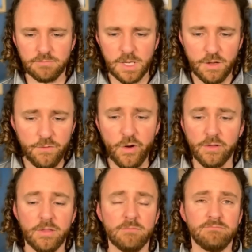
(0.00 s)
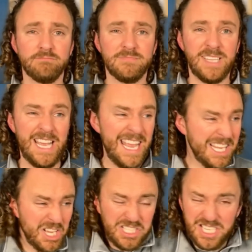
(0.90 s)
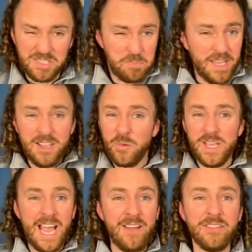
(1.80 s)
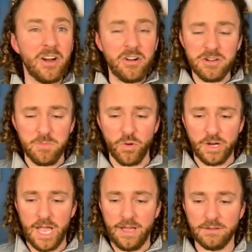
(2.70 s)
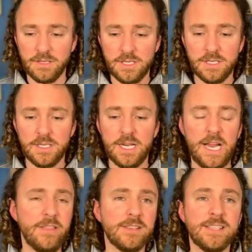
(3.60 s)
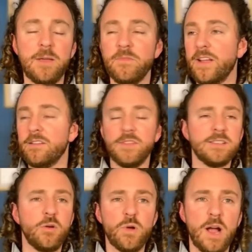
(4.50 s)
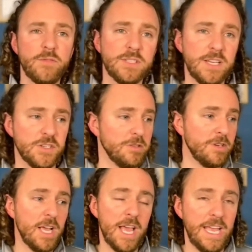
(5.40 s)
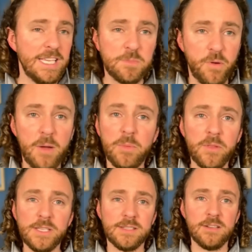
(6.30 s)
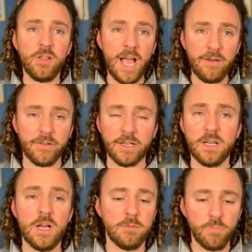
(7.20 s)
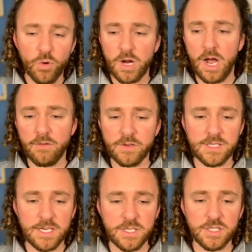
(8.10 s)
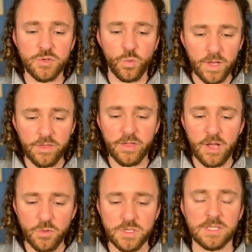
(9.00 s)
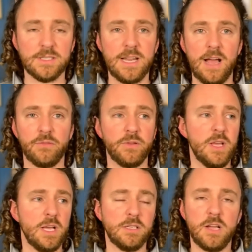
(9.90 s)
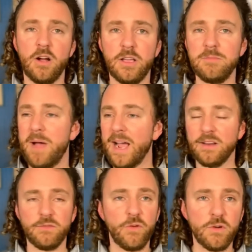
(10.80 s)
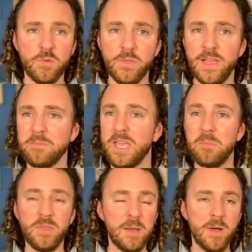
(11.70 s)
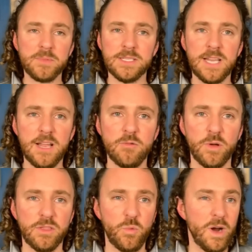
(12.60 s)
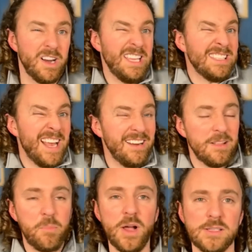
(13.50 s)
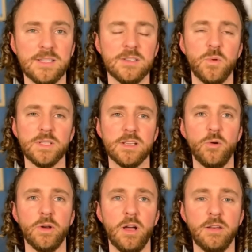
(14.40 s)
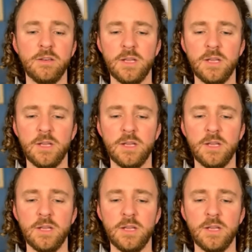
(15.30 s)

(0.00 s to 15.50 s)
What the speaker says: Fourth, it could just be that we haven't heard more yet. In the same vein of this whole conversation, he's probably still having more conversations with the coaching staff, talking back and forth with them, keeping them up to date with where he's at in the process and what's going on.